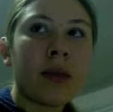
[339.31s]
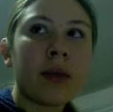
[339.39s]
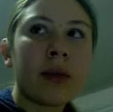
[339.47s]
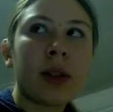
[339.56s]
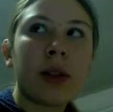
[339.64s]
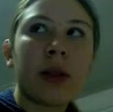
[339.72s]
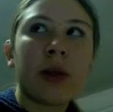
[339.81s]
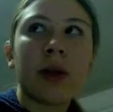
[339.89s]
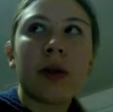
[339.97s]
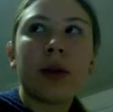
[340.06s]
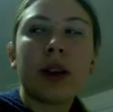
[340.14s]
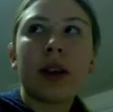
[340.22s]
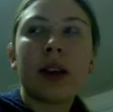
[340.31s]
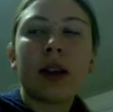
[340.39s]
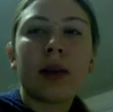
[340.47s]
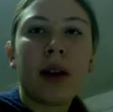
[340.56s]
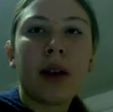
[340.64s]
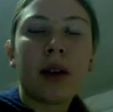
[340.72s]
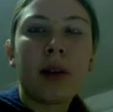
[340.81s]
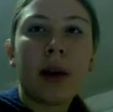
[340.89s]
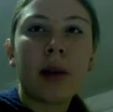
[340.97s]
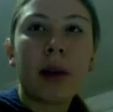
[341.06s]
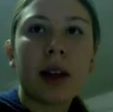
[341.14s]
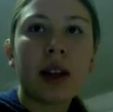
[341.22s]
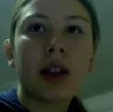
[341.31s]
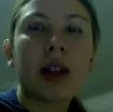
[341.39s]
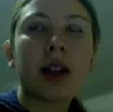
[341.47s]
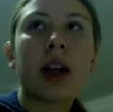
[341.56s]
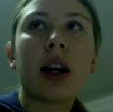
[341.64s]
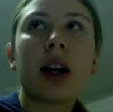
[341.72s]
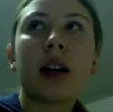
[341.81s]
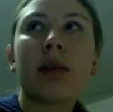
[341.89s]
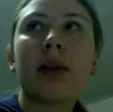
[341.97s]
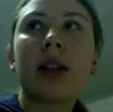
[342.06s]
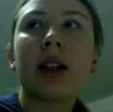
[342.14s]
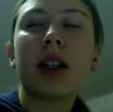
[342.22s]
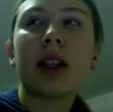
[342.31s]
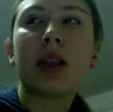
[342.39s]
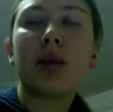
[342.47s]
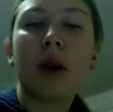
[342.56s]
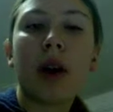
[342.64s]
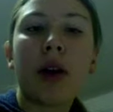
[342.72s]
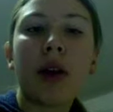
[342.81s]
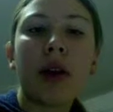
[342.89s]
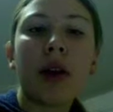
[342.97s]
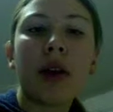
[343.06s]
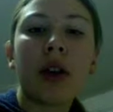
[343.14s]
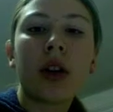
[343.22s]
So you take the amount of population times its wealth,